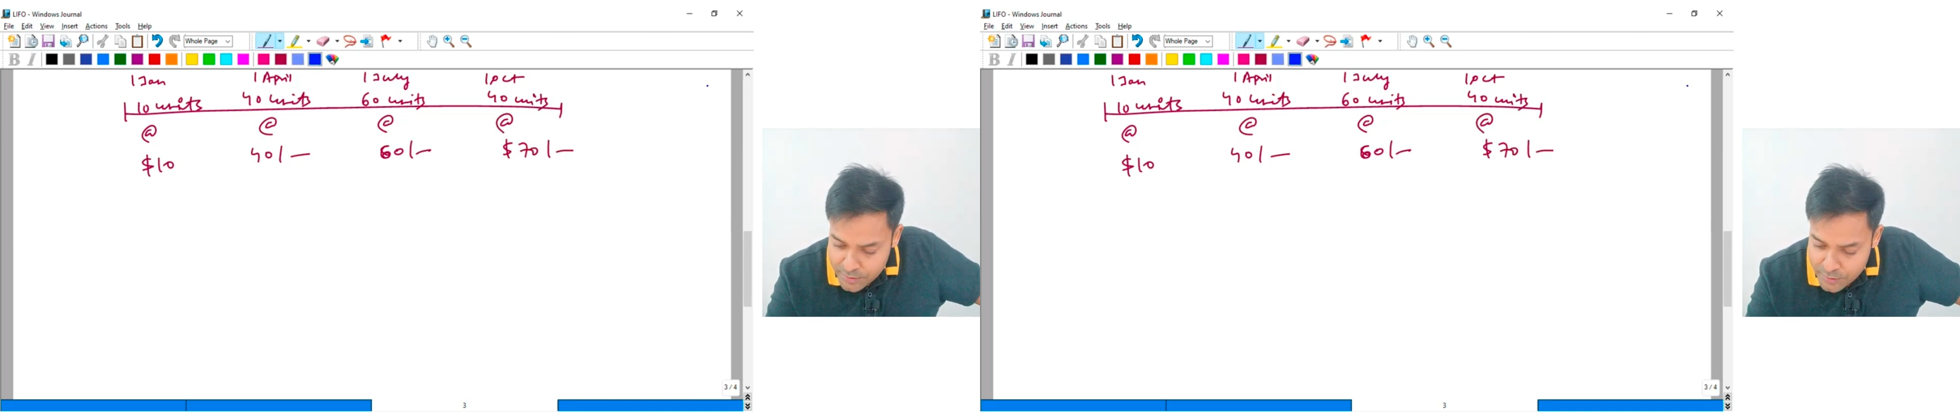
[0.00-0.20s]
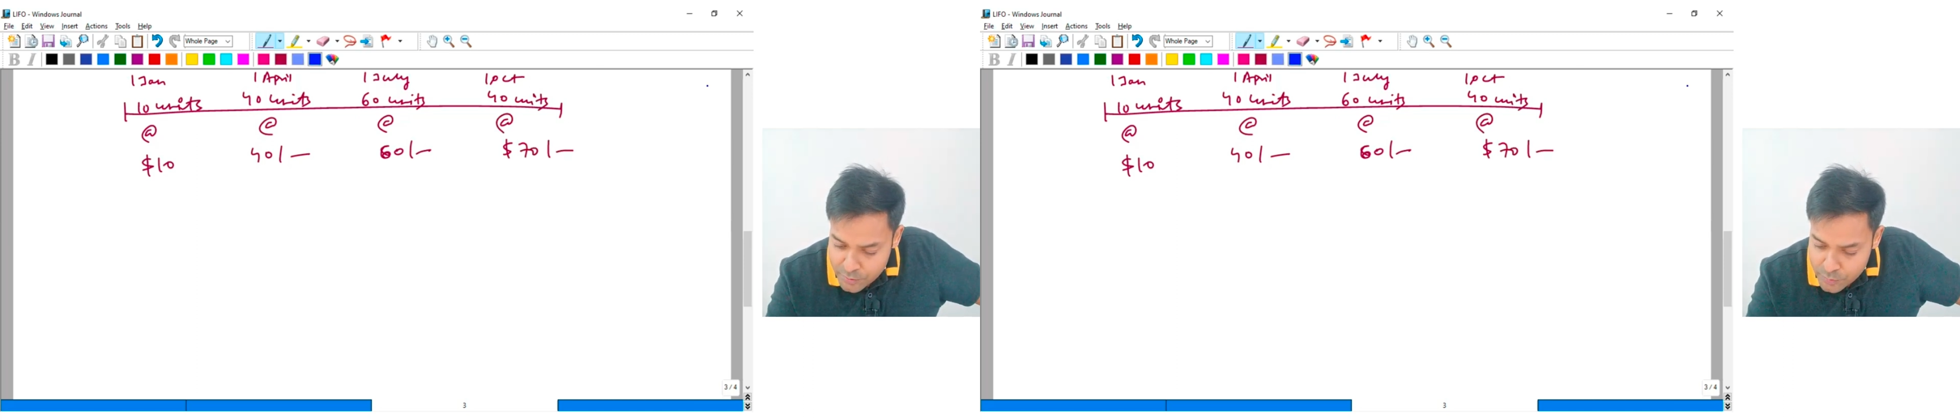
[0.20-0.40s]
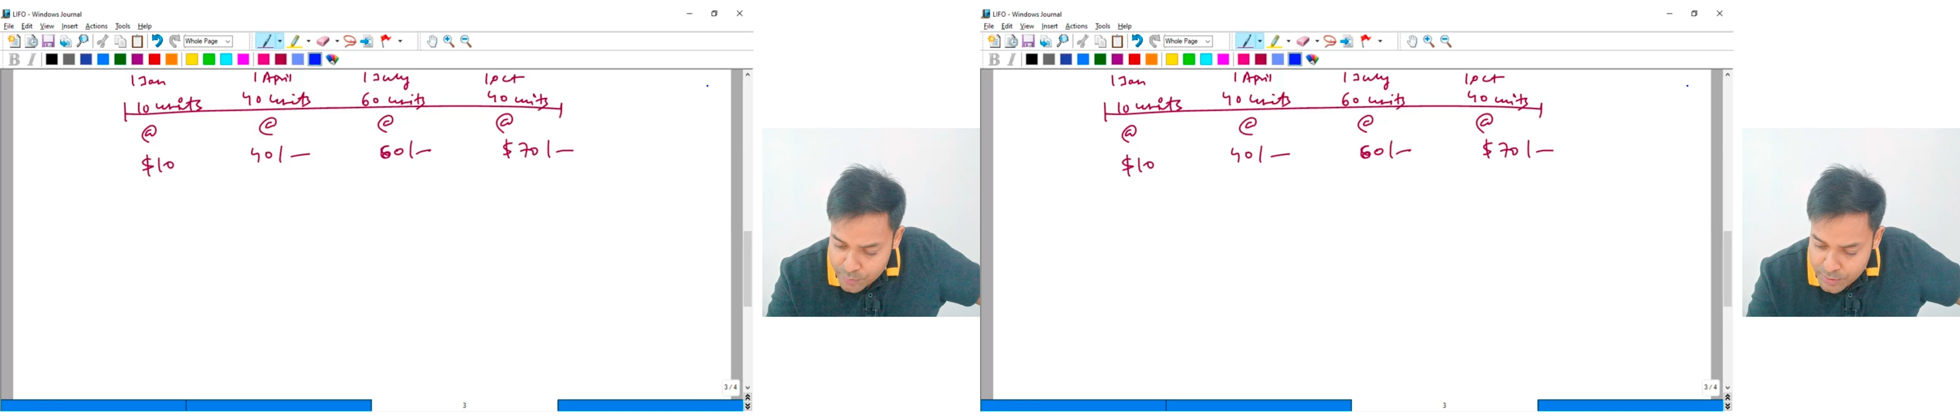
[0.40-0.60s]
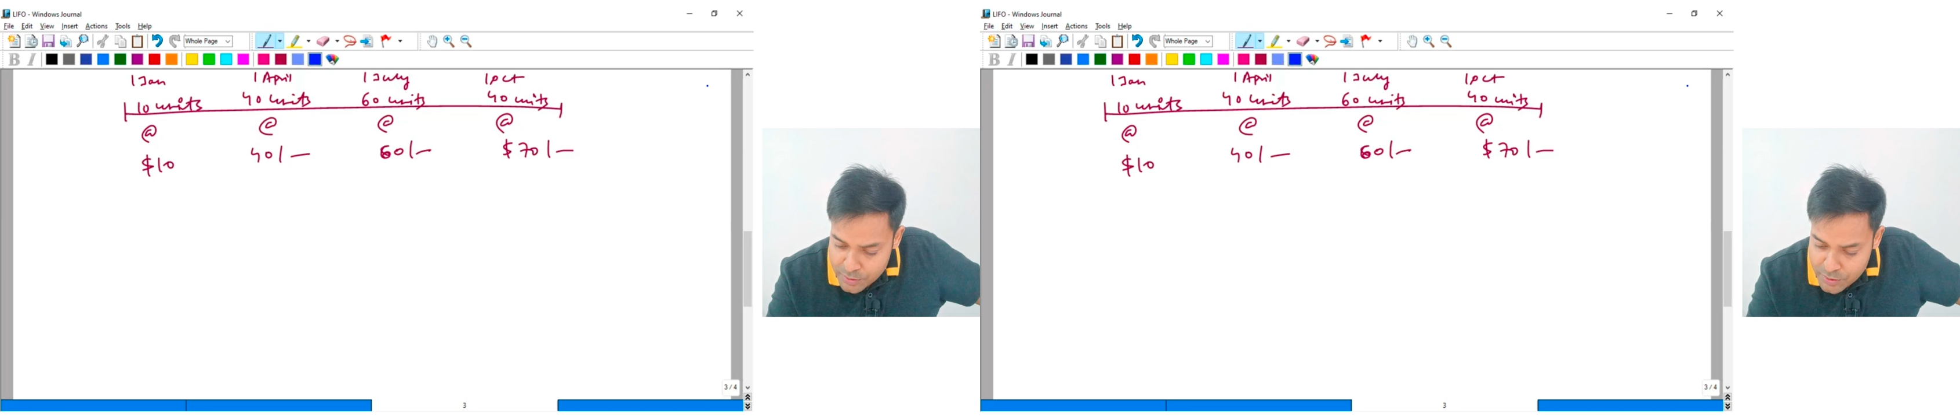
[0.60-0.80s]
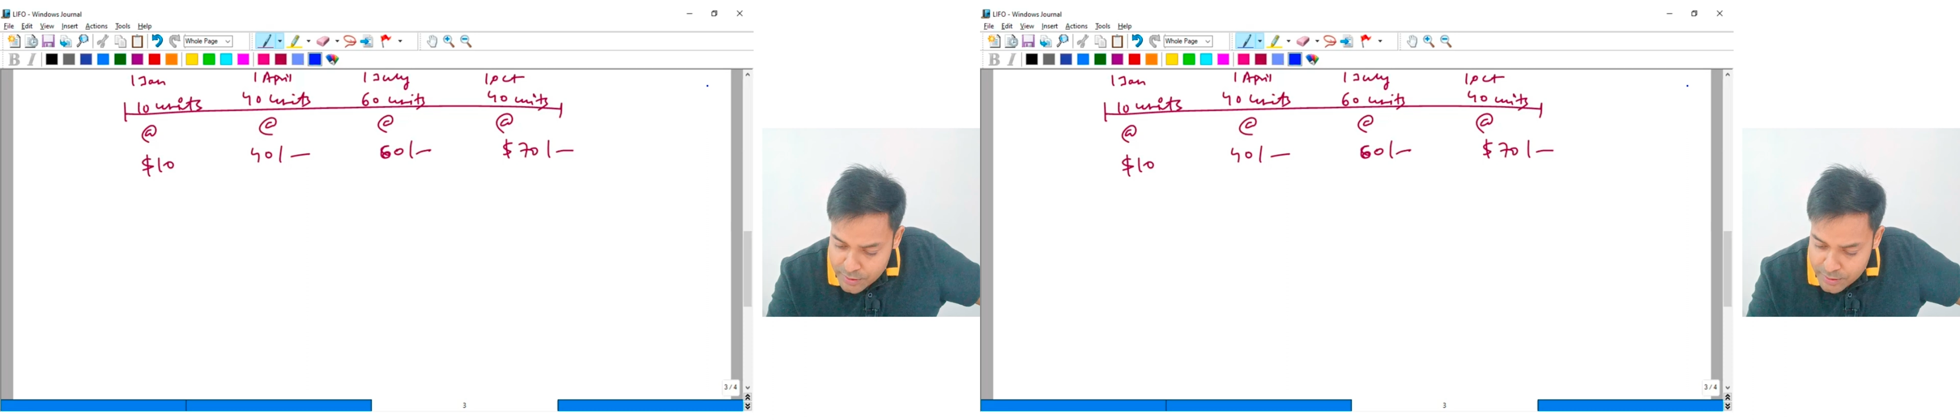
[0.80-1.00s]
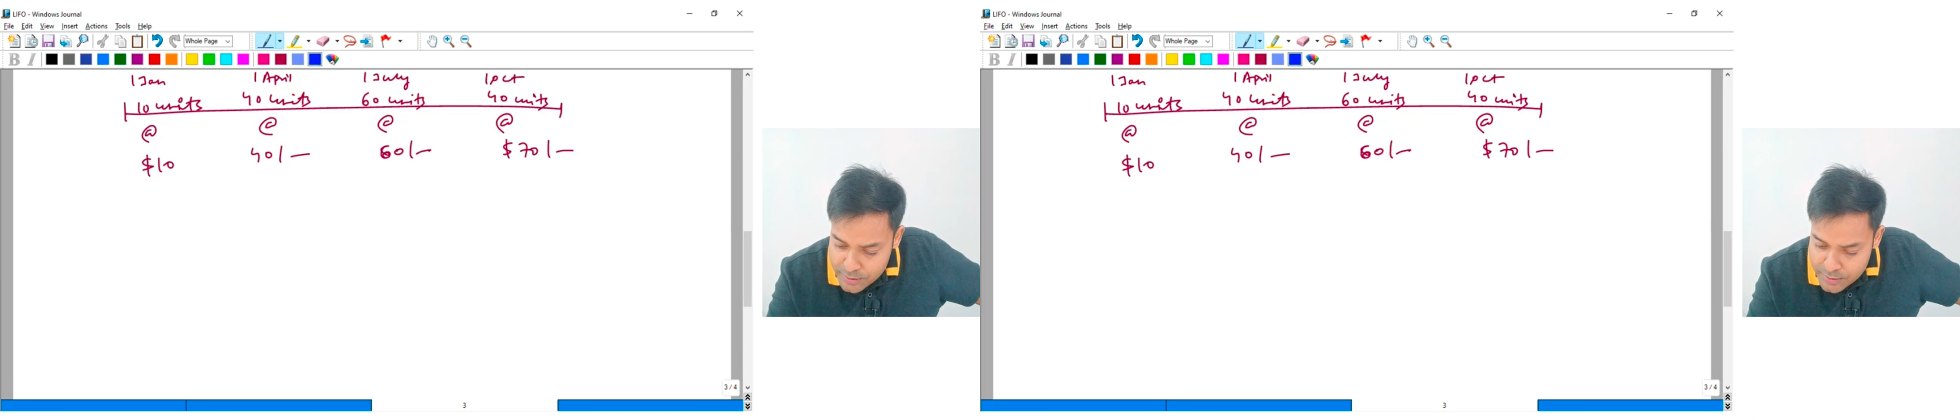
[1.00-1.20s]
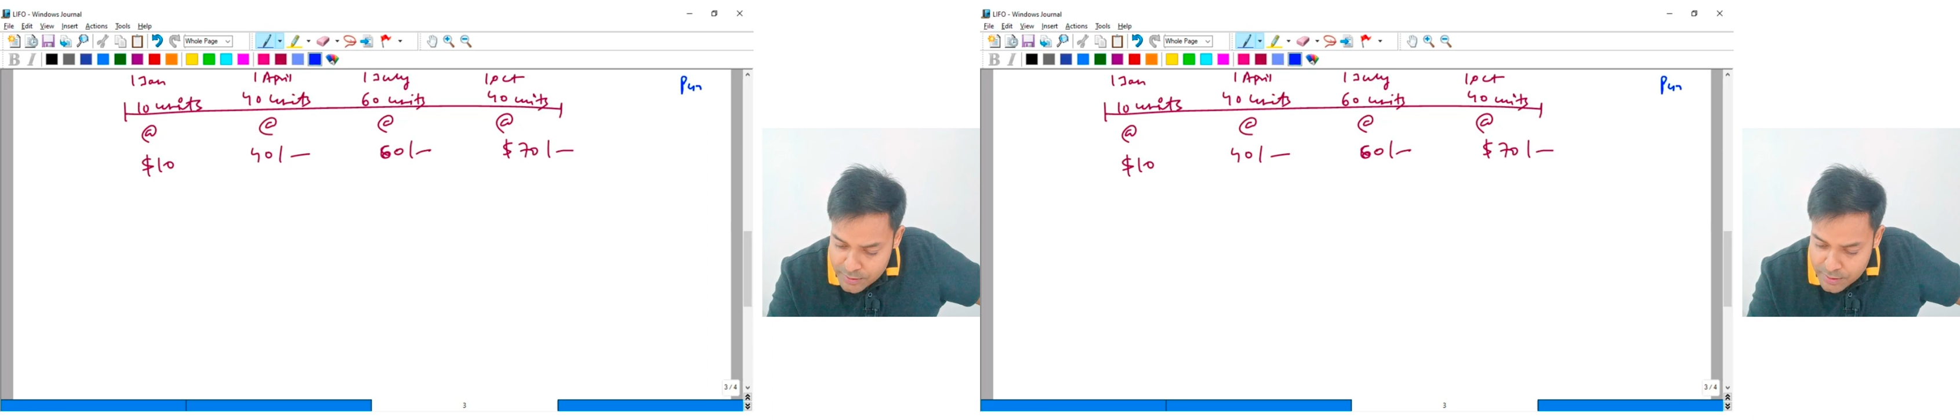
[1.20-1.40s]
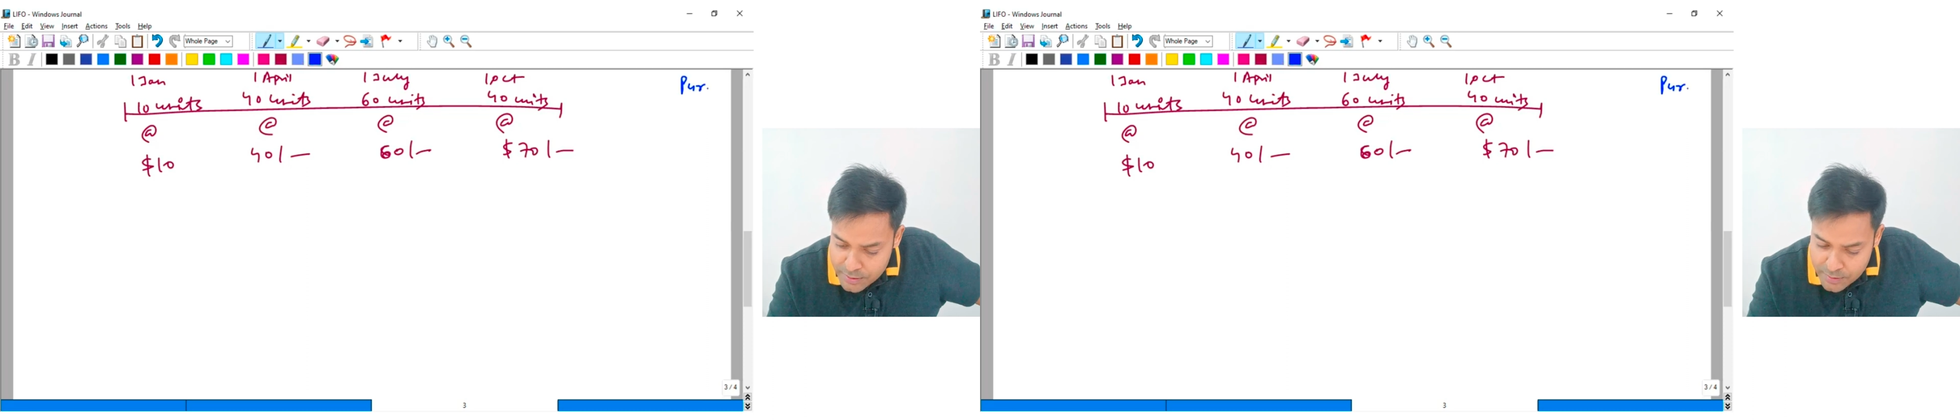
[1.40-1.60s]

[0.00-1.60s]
You purchased